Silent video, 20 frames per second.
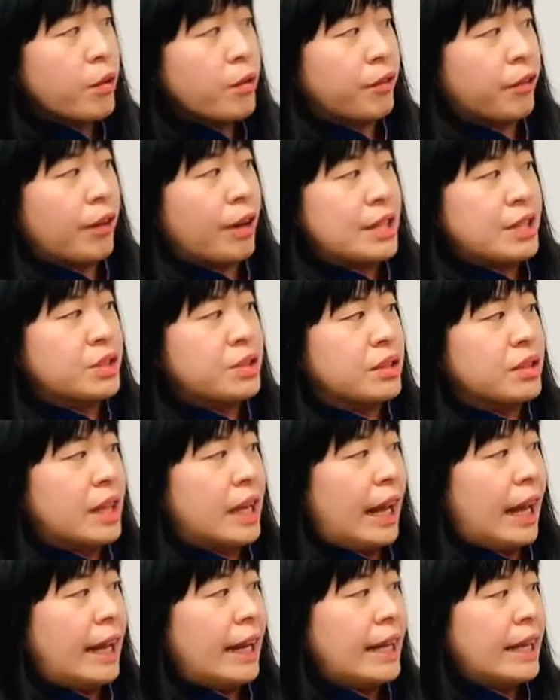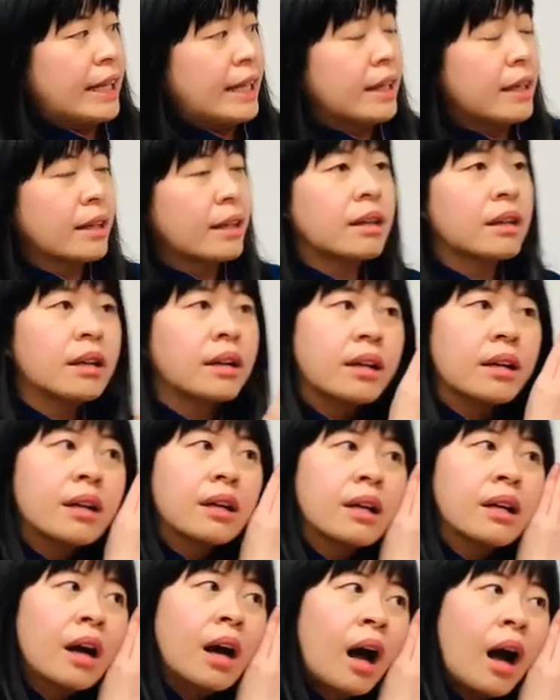for us today?
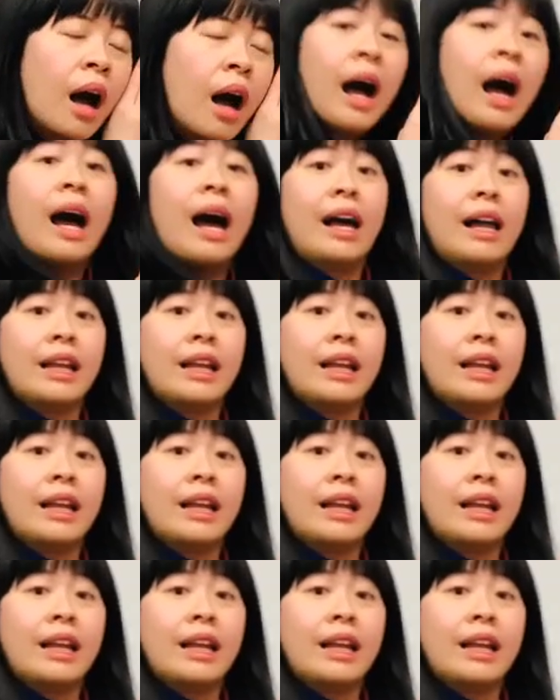A